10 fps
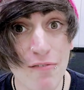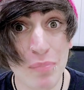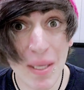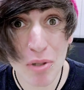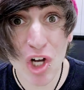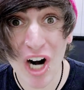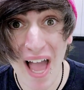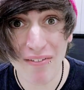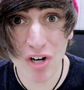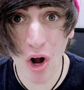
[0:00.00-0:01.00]
if people are
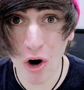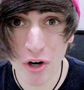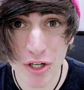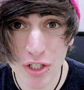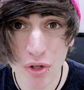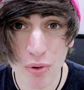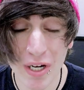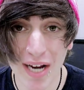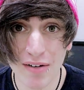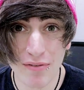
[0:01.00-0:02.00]
ever hard on you or
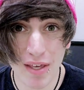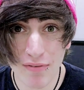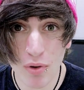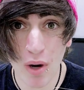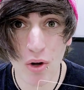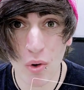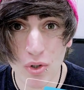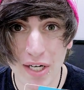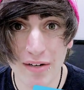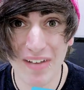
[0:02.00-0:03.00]
kind of give you a
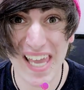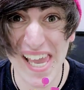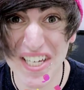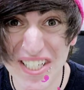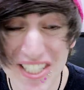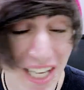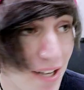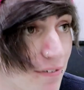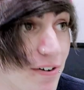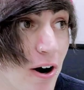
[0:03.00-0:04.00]
whole ton of ish
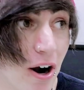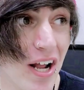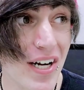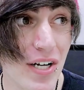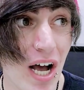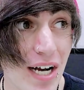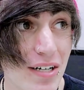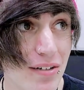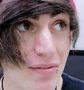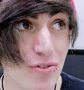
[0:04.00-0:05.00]
for not
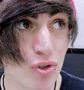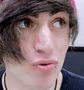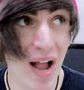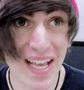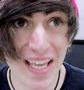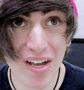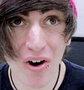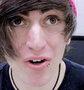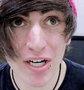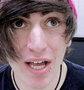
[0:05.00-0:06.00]
trying
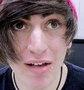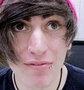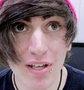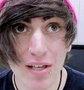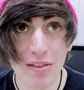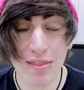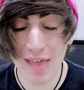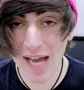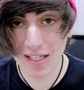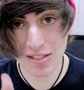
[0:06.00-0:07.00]
hard enough,
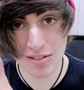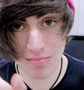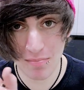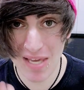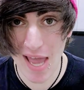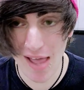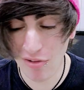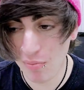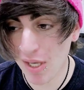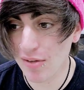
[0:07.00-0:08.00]
that is
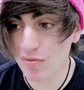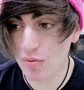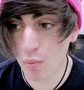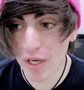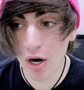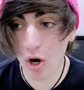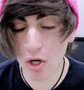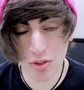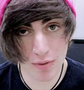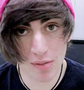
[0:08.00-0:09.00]
BS because we are
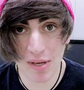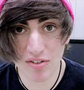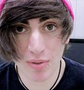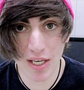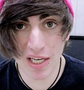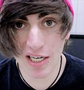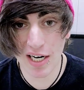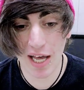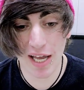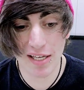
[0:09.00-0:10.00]
all doing the best we can
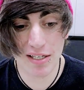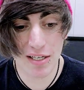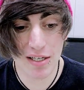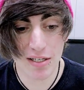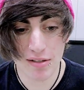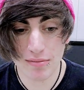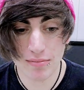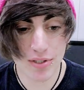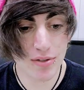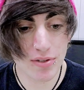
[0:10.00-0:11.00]
and I,
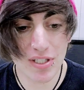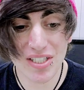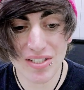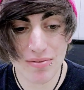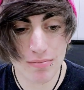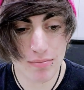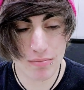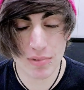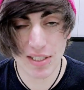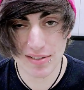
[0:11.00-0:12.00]
you, you just,
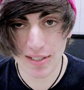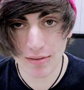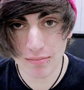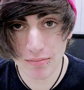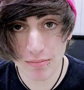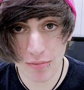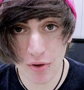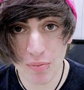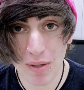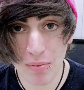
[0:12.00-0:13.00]
listen,
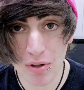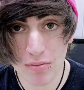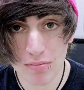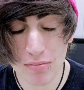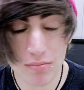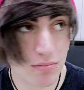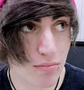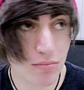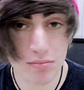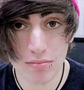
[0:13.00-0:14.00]
those people,
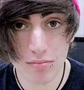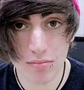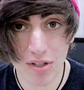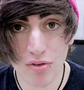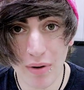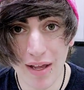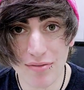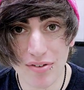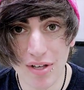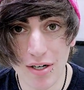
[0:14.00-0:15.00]
this is what I have
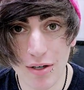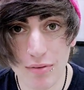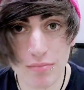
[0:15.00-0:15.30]
to say to